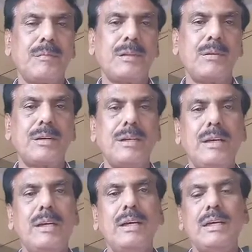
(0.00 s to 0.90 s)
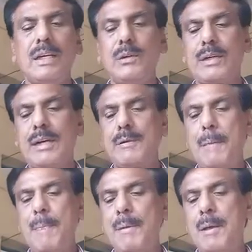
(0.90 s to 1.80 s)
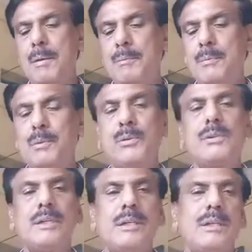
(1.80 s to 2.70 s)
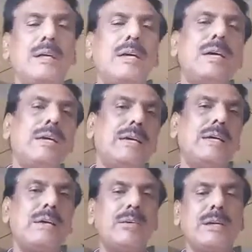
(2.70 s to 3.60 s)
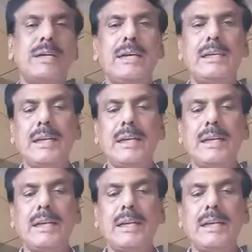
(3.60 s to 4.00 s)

Okay, you can put okay,